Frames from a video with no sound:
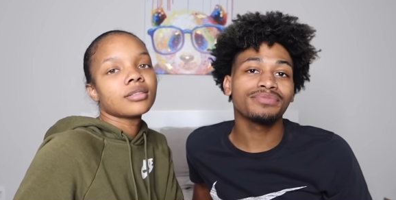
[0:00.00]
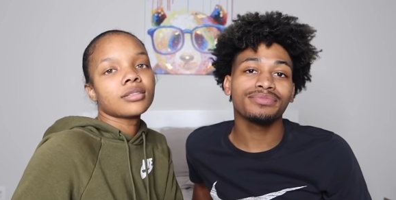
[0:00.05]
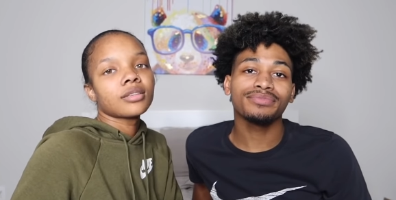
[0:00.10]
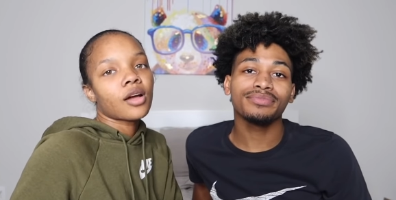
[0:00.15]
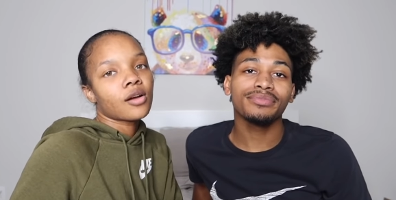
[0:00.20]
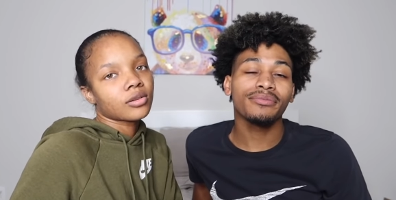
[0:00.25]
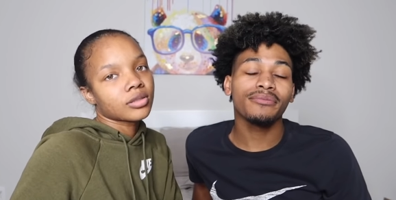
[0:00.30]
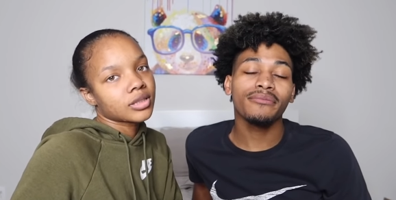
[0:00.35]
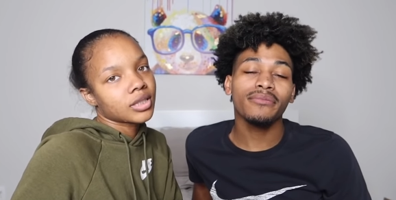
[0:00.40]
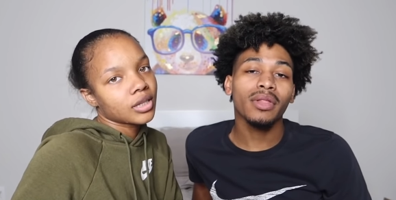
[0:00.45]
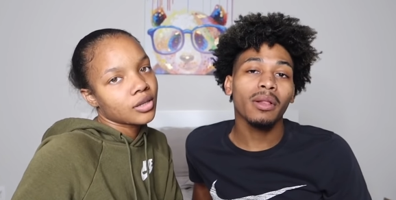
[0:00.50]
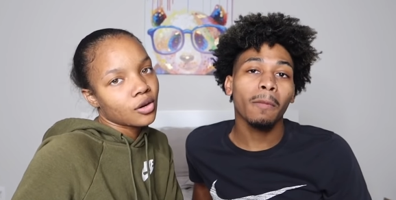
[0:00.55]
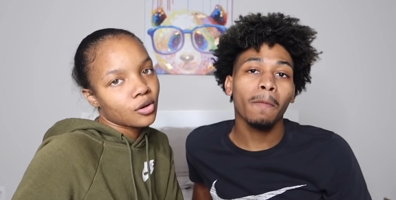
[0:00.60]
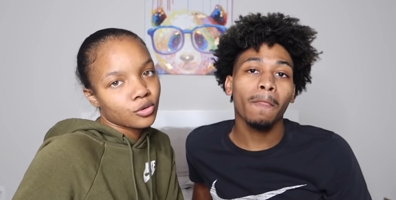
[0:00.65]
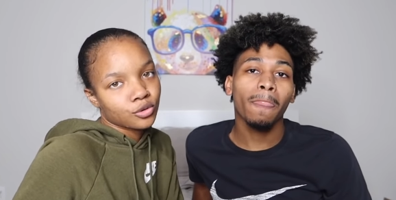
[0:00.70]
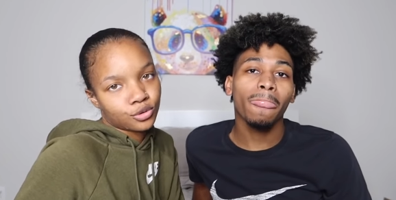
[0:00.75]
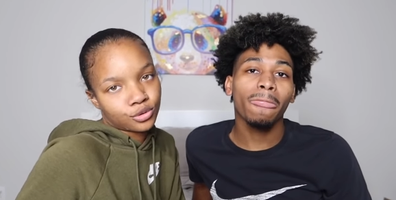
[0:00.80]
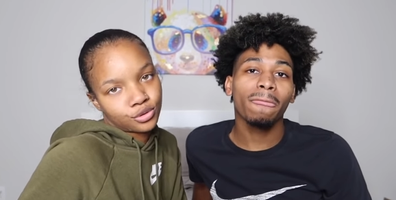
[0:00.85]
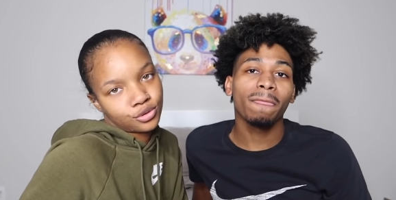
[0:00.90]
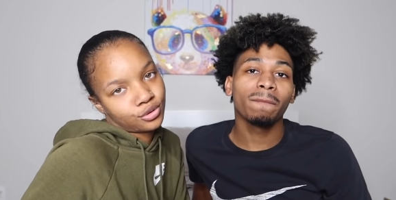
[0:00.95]
Speaker 1: Don't sing
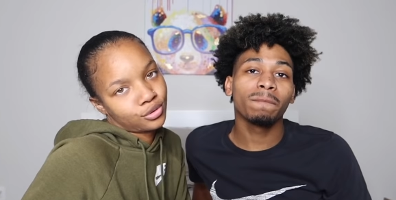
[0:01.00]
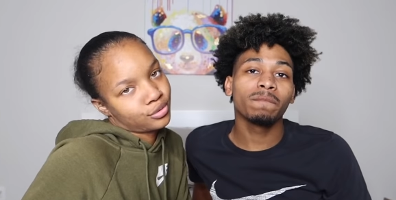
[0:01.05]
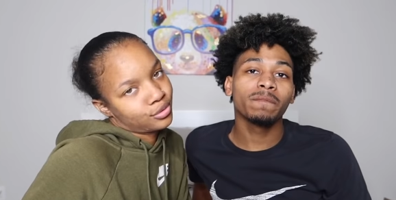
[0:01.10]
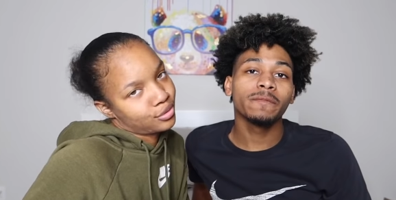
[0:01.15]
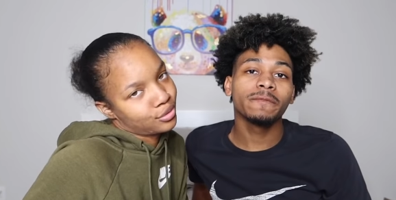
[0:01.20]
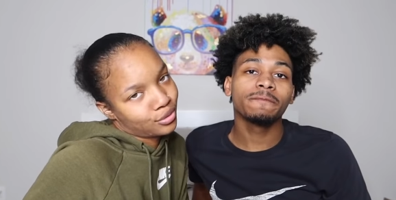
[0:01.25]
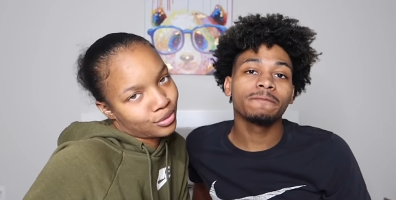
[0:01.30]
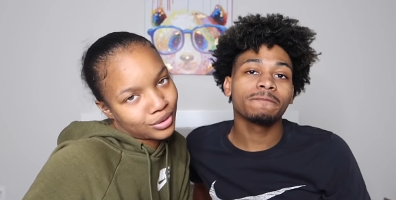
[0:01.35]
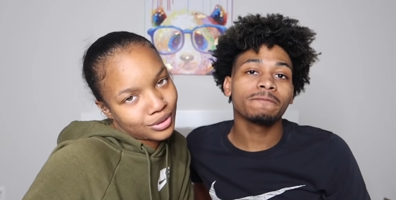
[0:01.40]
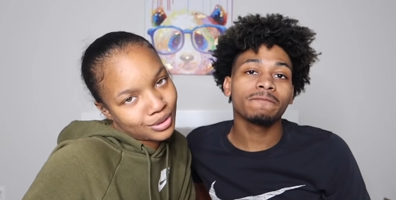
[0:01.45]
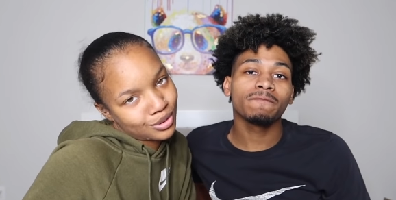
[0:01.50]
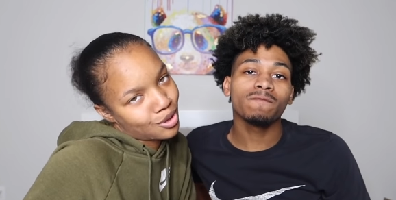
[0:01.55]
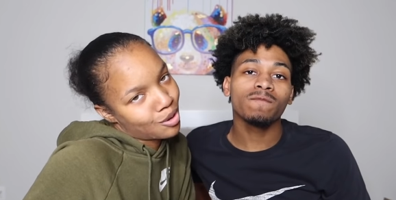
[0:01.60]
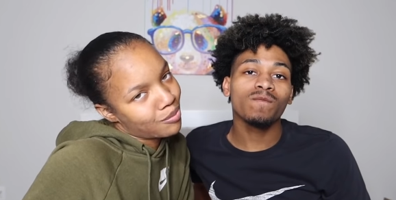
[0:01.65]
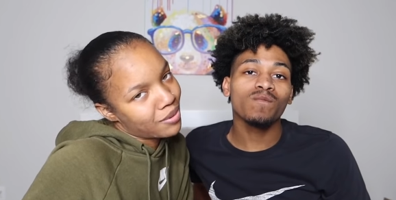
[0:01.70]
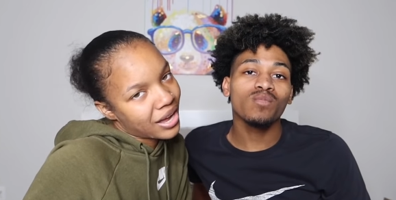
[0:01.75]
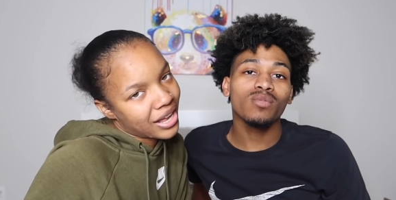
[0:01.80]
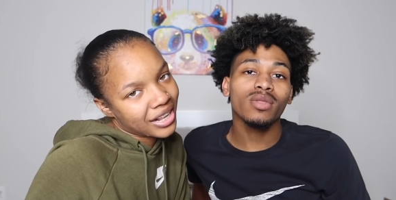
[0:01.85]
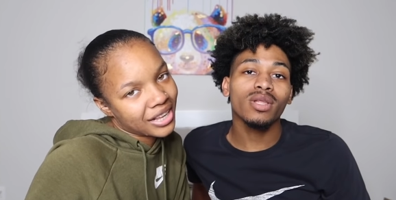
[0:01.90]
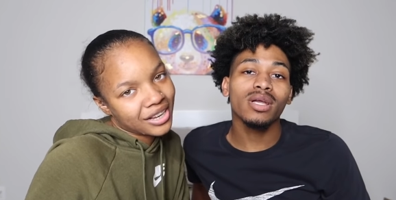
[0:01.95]
no do do do to
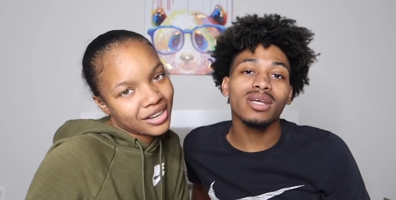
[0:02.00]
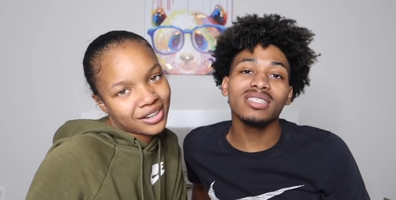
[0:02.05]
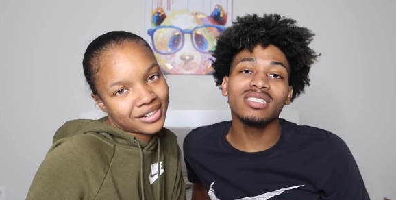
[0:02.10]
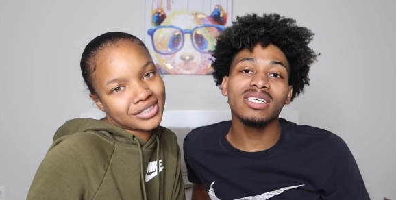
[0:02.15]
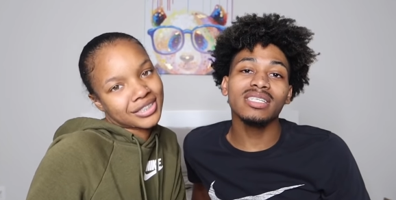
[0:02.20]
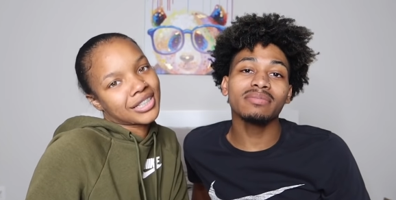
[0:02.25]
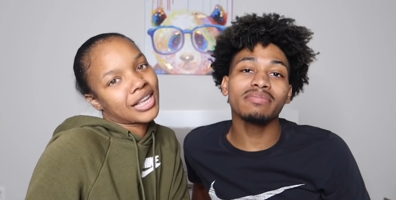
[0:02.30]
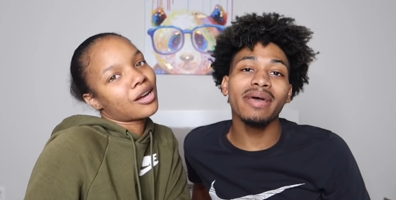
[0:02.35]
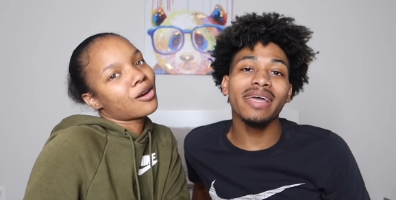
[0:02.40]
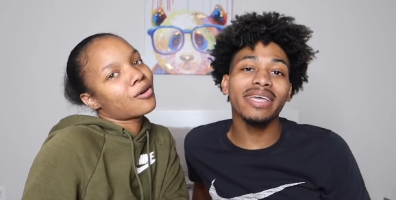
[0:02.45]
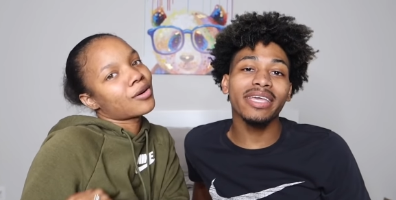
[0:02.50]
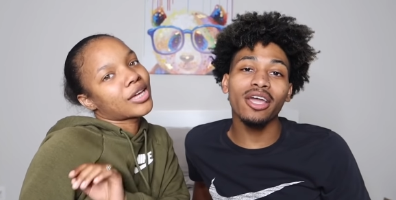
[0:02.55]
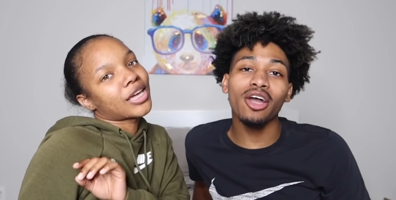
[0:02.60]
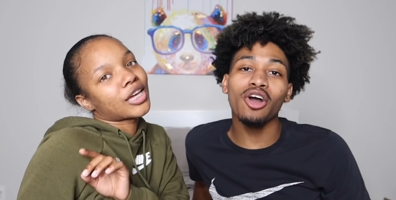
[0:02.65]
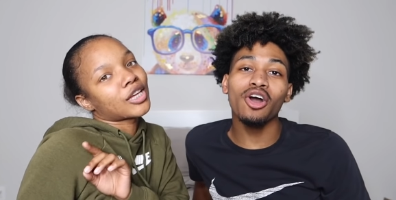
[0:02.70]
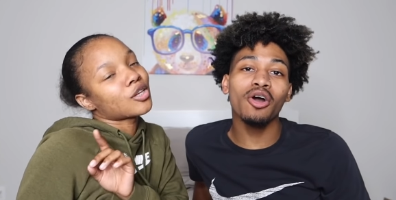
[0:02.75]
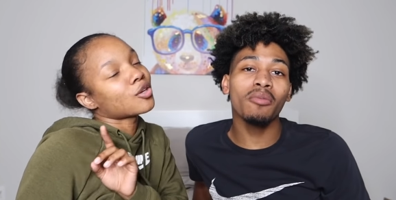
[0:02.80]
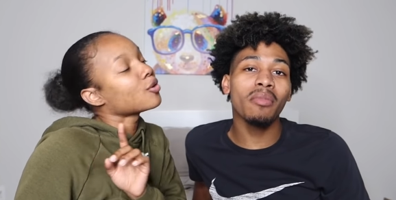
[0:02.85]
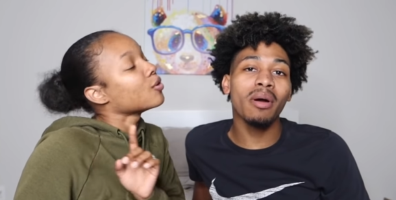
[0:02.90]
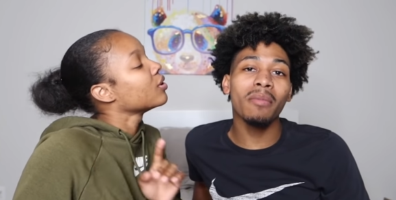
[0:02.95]
nobody here because they gonna kick
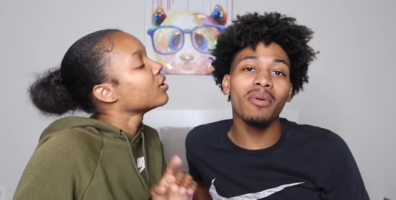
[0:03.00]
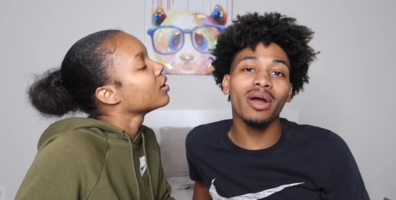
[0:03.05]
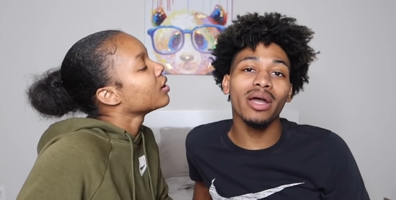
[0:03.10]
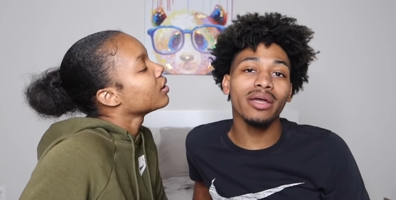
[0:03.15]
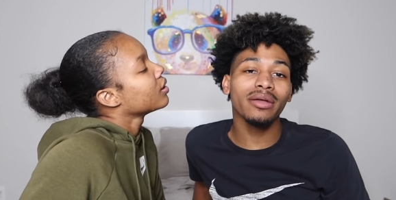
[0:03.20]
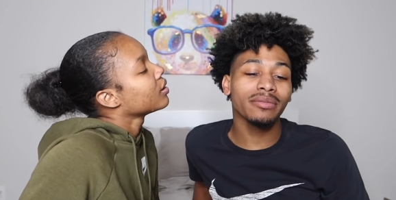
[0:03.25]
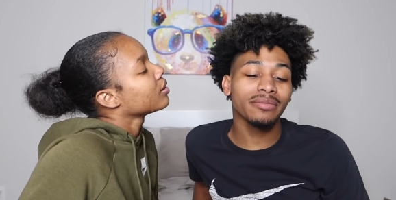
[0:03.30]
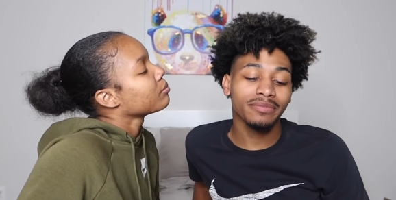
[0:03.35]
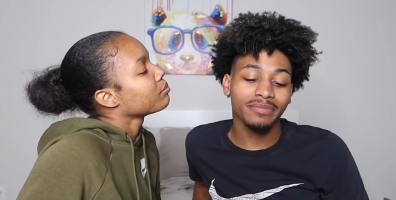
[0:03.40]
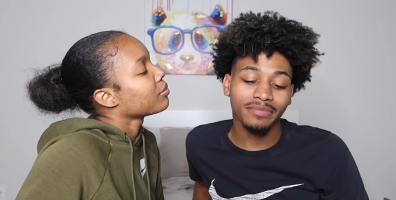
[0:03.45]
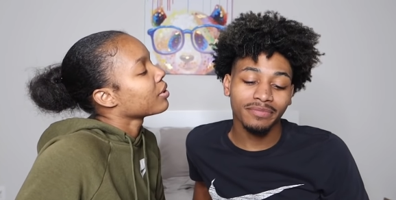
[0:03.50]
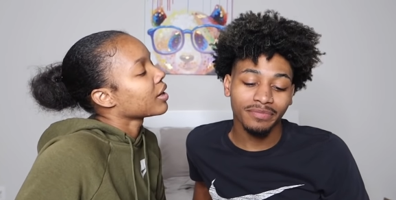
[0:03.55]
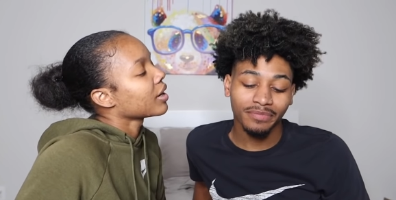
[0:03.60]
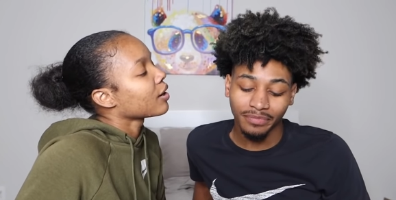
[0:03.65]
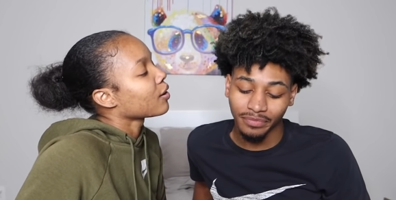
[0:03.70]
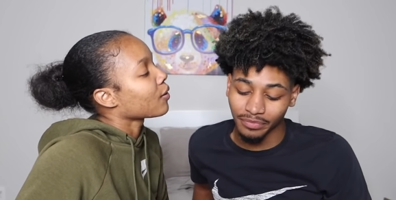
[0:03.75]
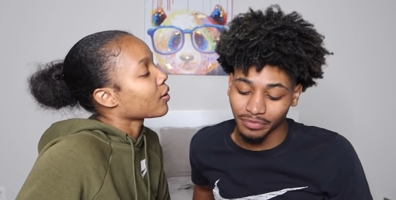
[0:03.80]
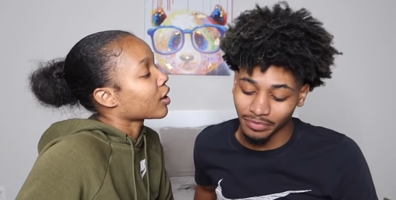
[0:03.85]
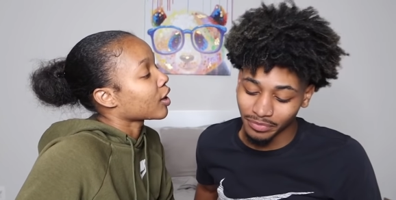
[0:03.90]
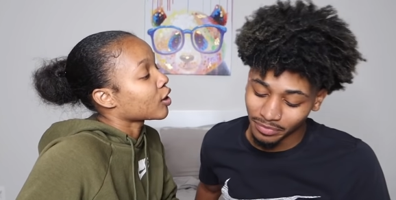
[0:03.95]
own, you. My boy. But
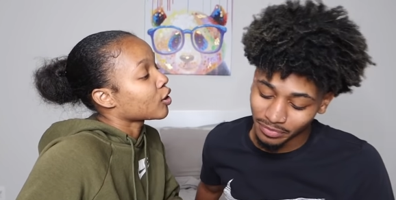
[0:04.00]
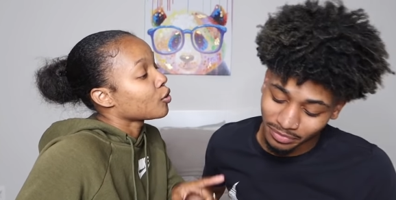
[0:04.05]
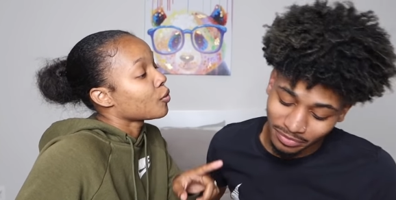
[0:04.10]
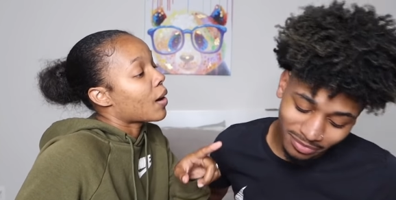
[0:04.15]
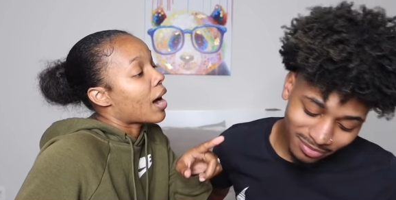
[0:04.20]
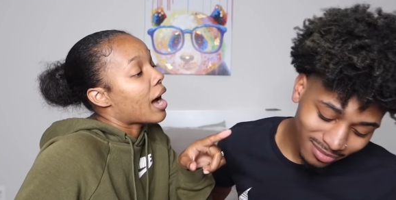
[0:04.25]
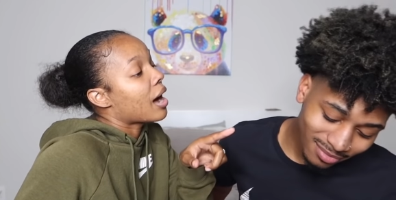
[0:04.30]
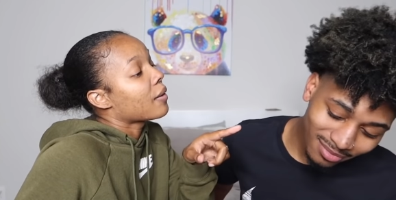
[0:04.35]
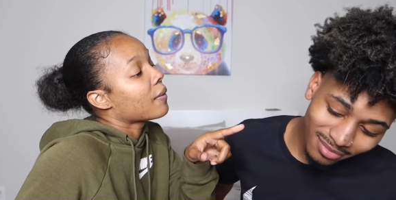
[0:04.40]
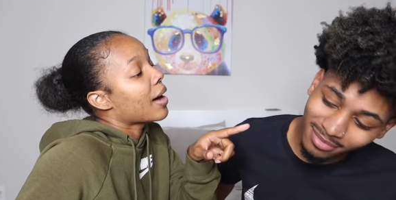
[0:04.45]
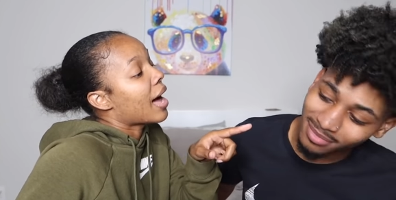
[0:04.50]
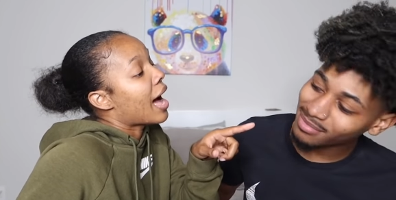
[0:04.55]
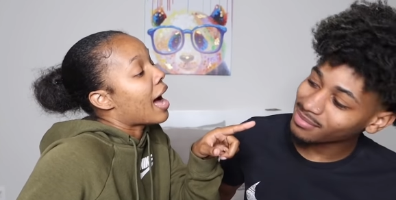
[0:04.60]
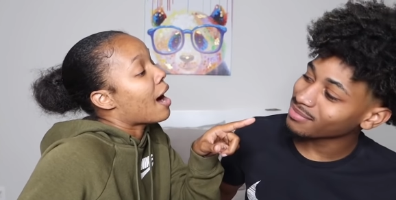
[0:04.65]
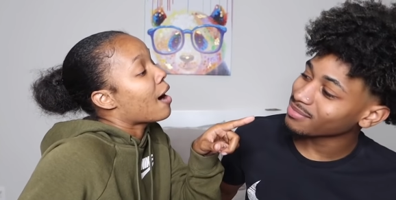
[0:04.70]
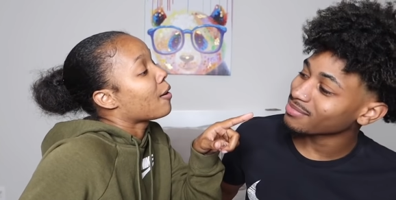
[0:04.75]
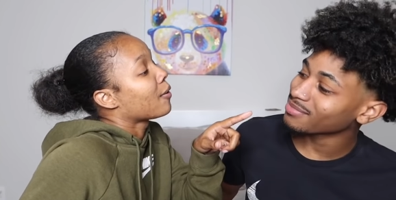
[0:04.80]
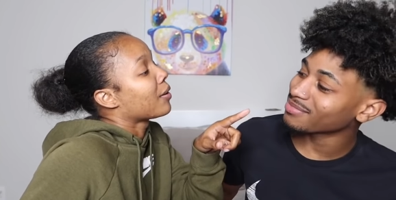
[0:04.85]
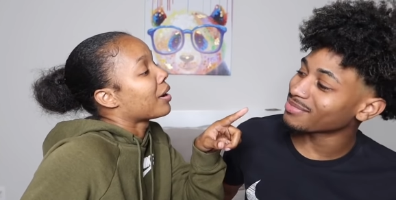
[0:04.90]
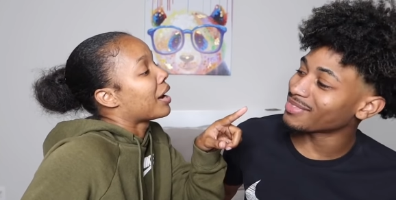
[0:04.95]
they gonna kick you out, out,